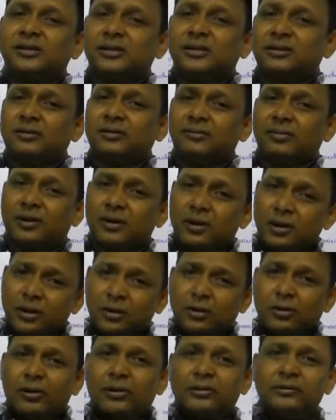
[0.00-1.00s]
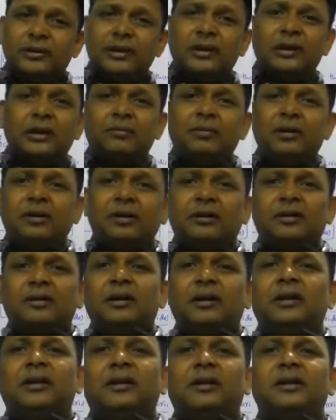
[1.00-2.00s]
number on the element,
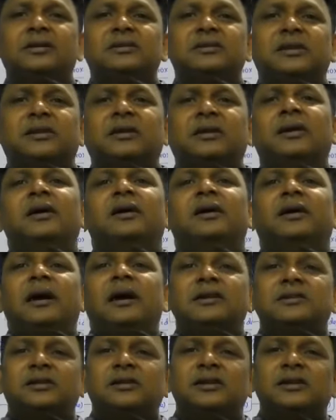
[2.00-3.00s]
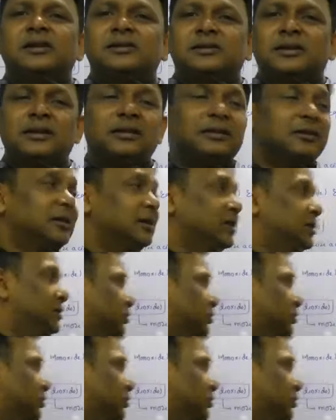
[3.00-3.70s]
greater its acidic strength. So